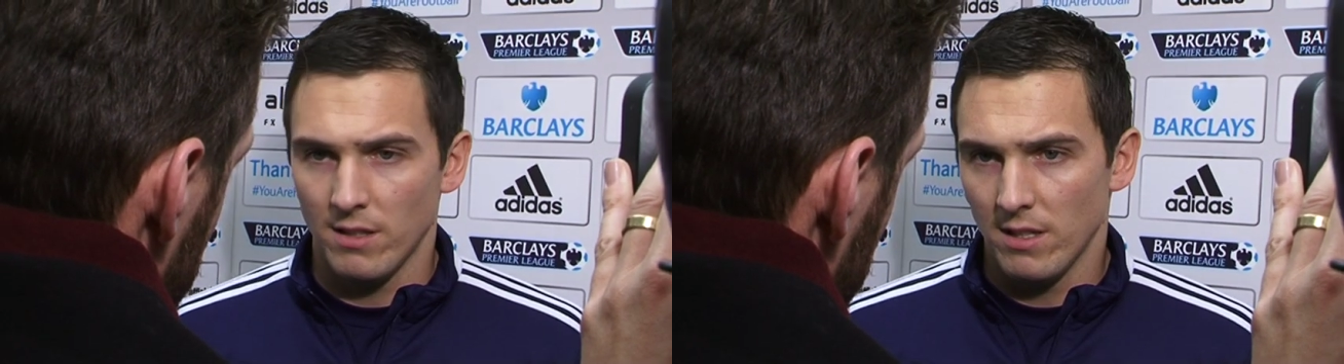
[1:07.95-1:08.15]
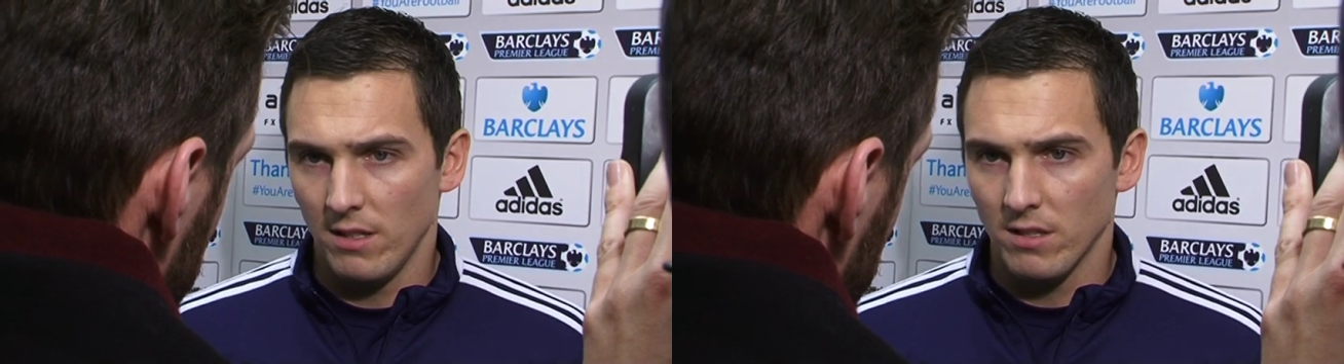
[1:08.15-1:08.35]

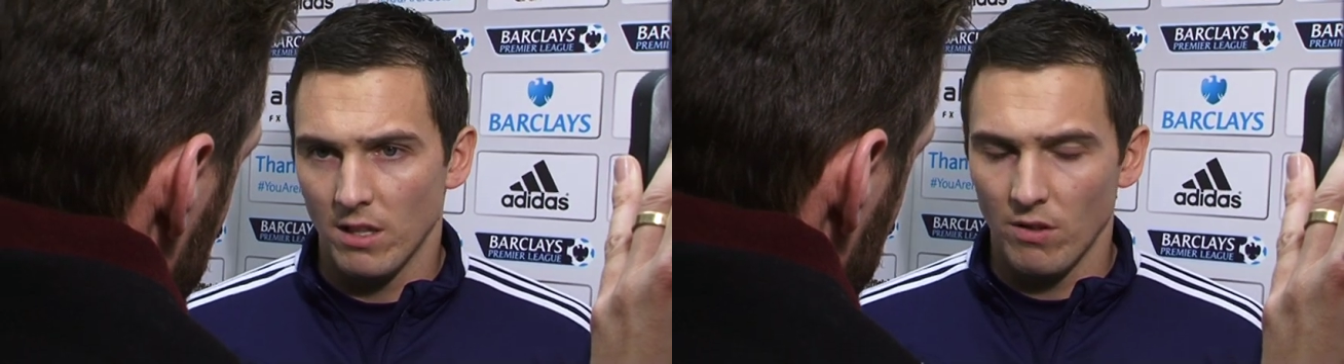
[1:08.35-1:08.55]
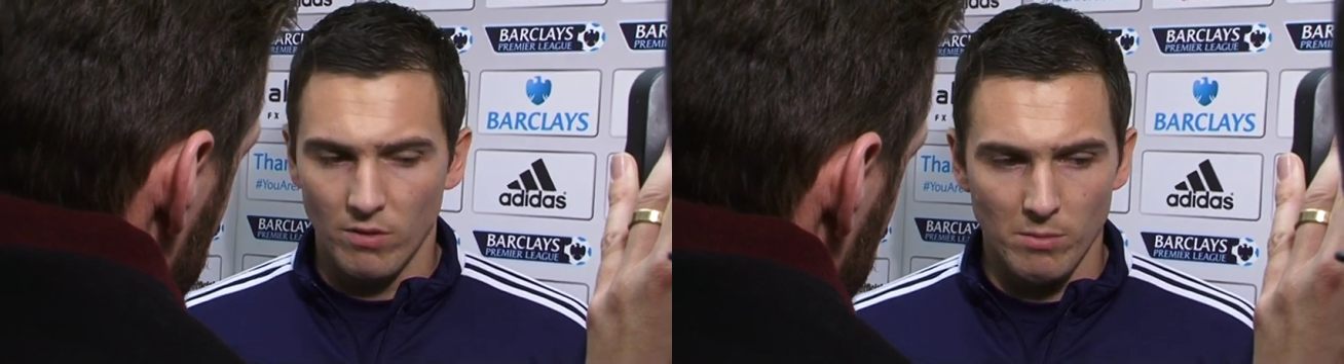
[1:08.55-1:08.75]
Andy
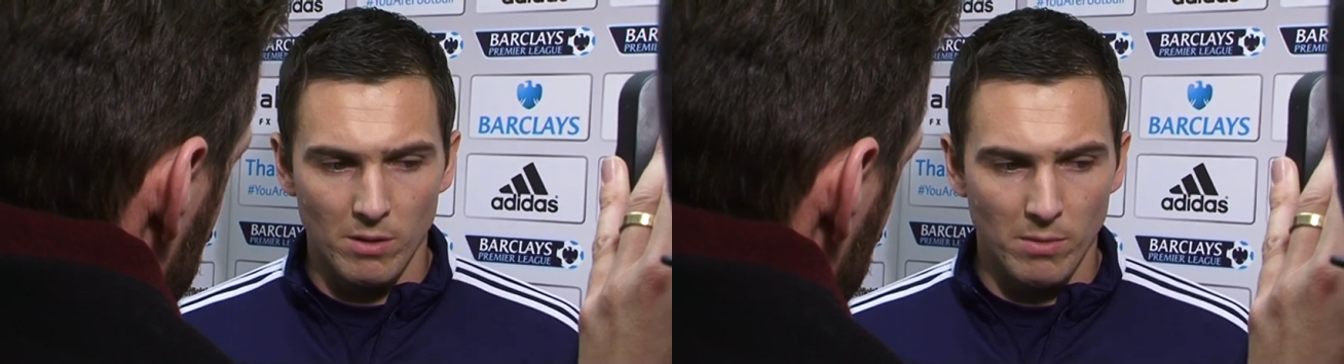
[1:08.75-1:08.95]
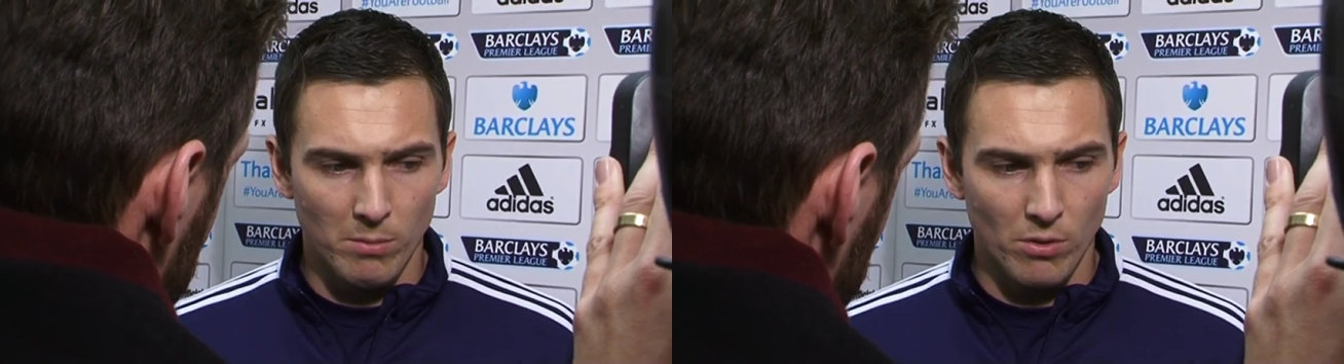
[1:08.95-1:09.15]
yourself will
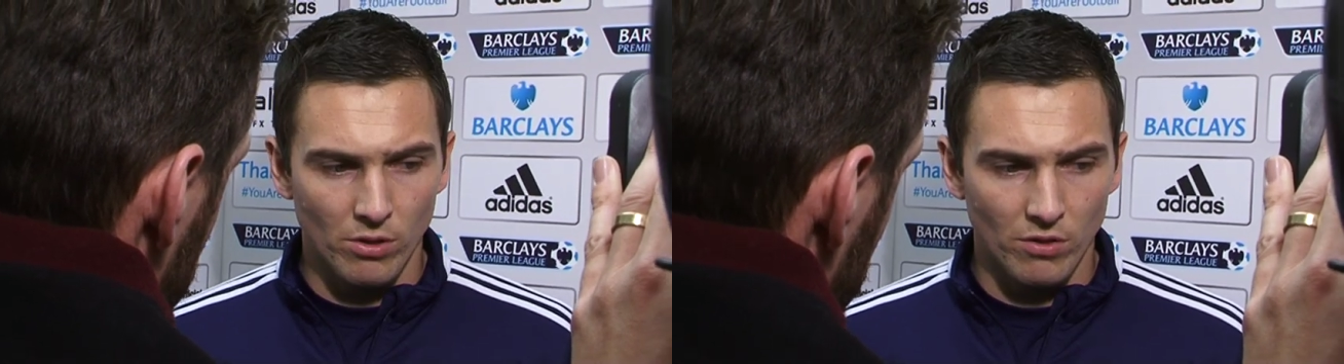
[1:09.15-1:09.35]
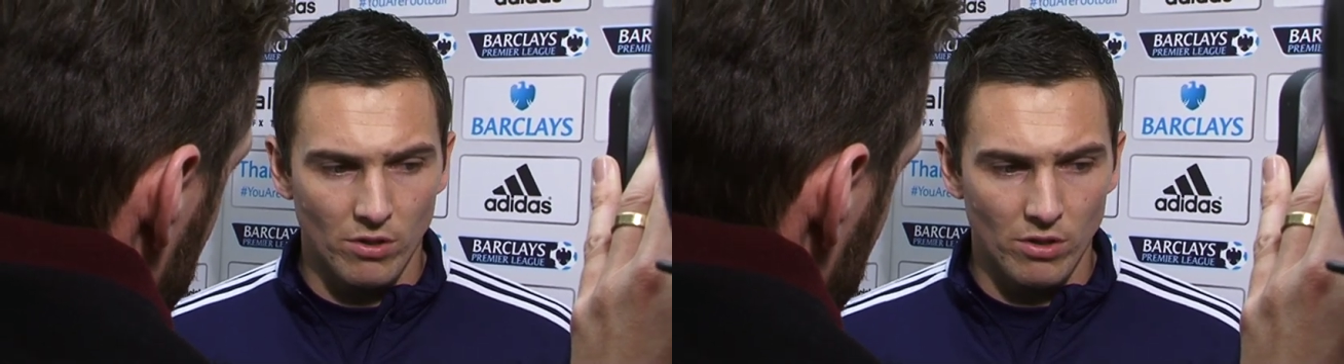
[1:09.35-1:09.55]
be a big
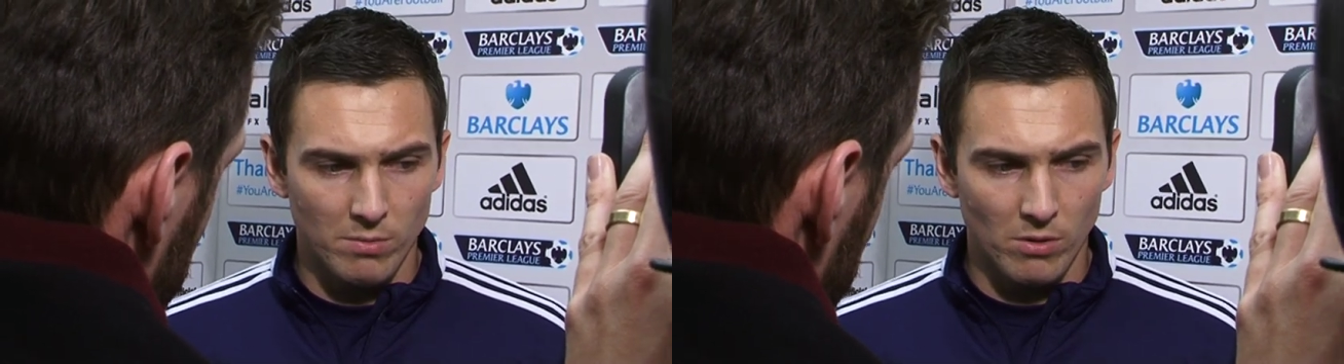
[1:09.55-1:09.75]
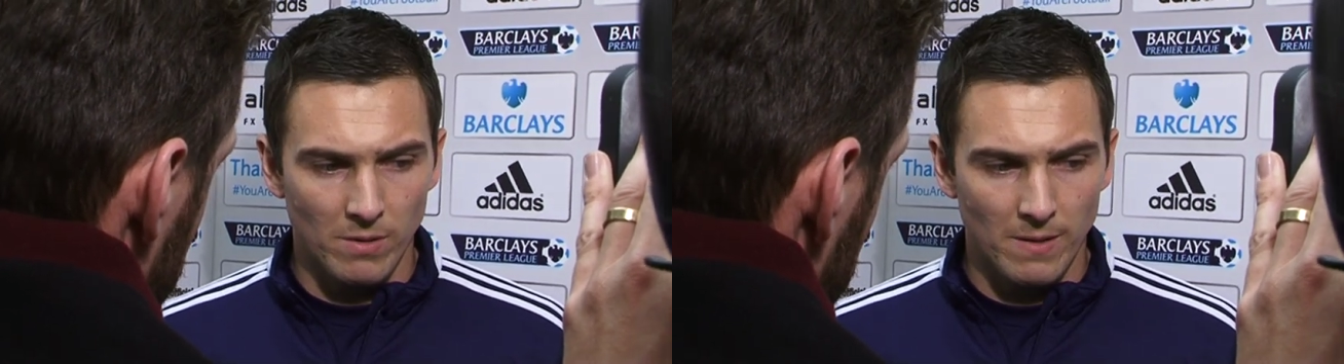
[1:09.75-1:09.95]
bonus for us,
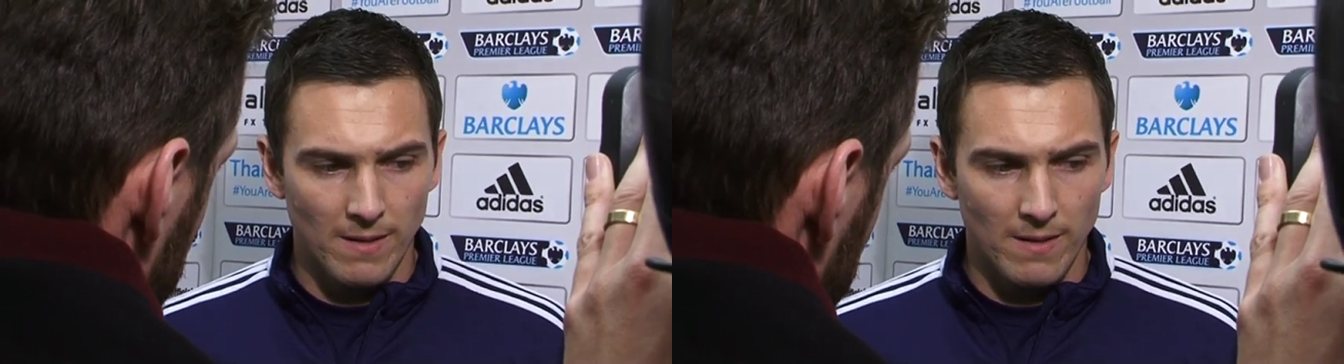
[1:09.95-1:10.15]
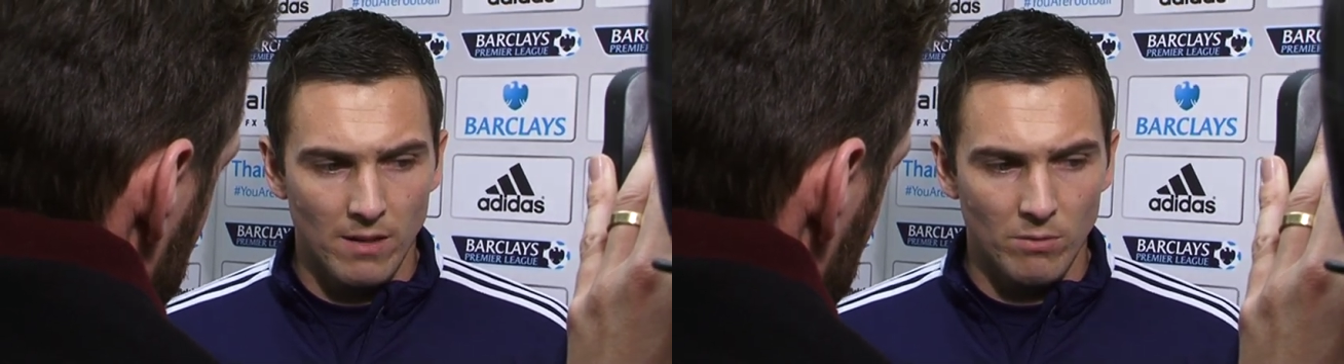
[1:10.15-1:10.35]
but
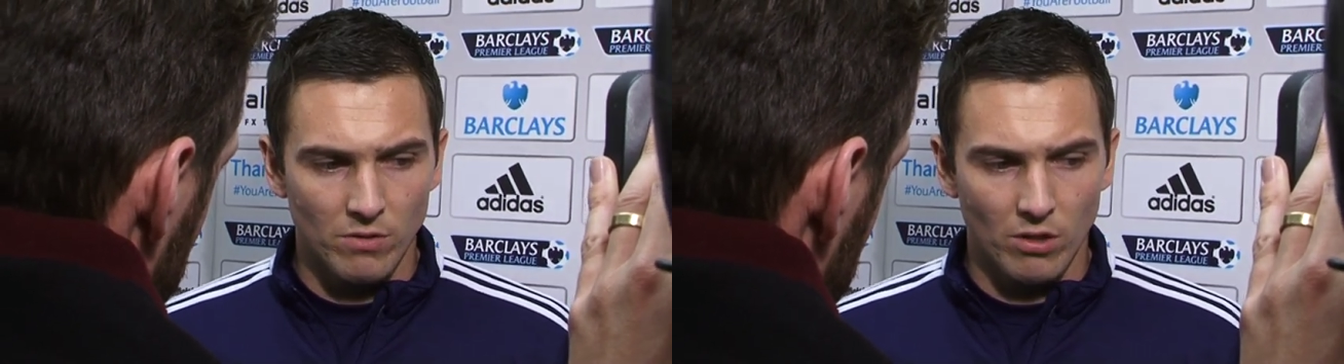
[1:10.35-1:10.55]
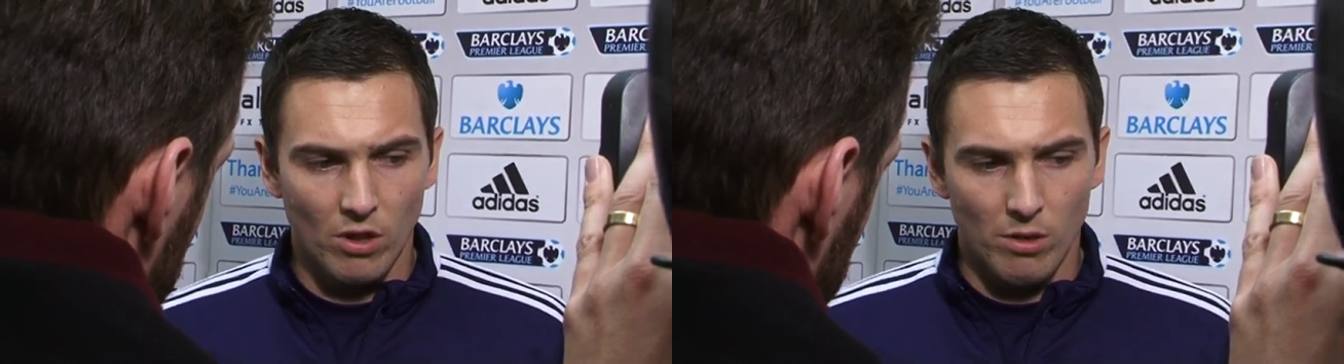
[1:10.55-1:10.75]

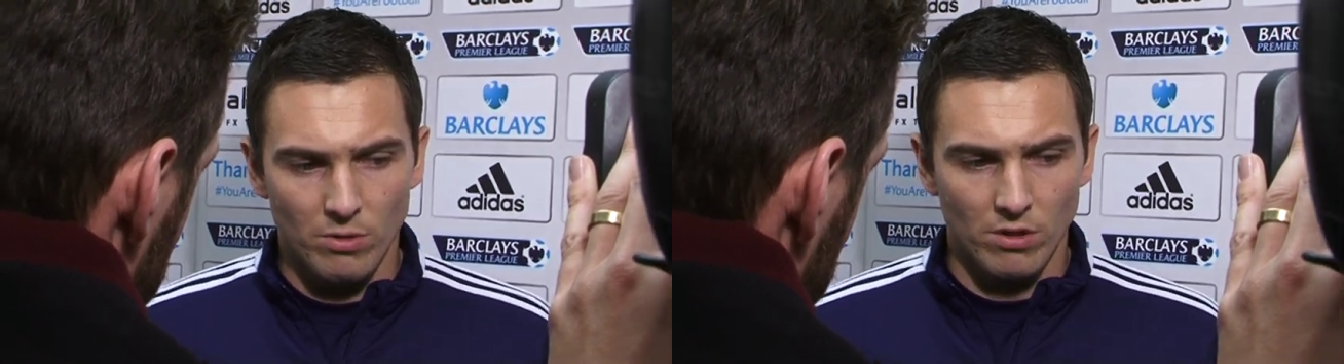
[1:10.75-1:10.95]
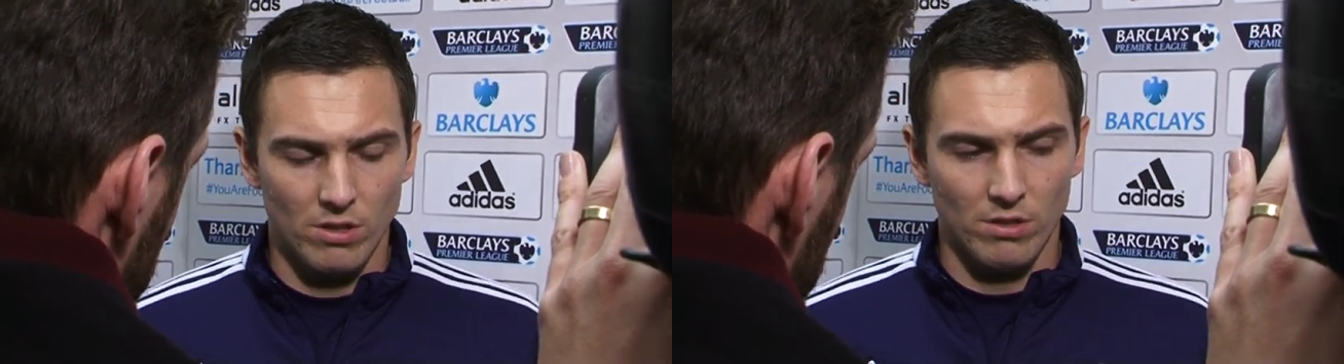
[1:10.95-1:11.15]
we've still got
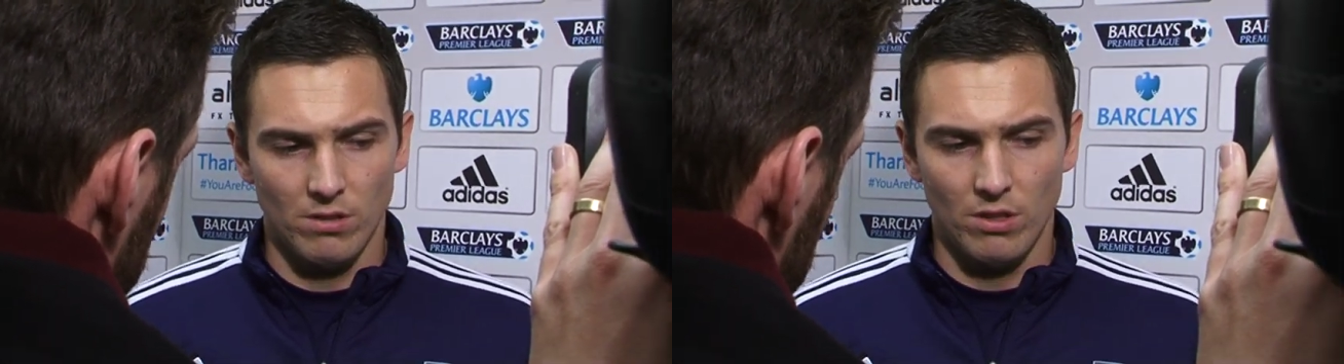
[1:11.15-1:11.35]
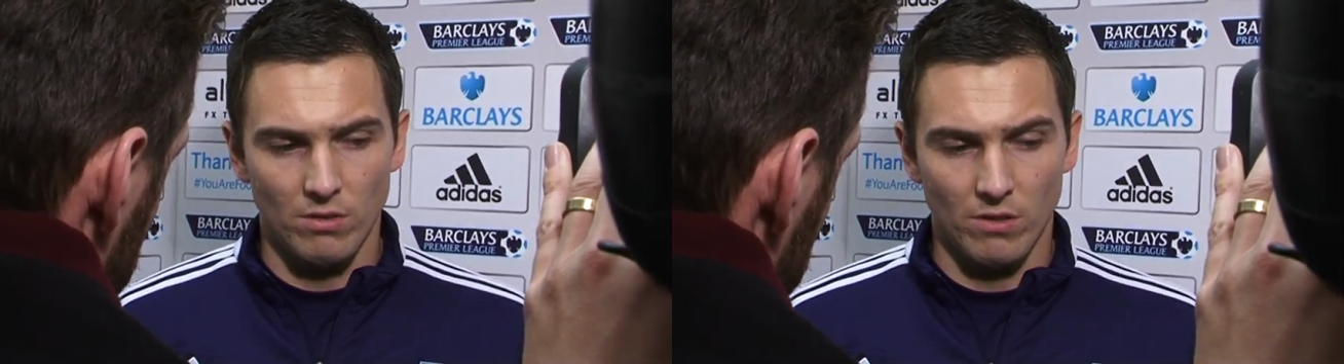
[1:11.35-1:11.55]
options
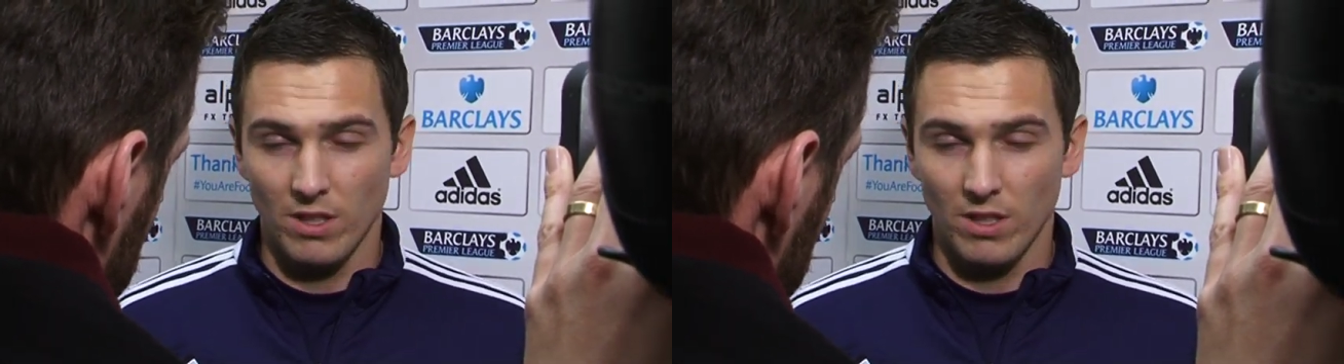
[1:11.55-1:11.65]
to use.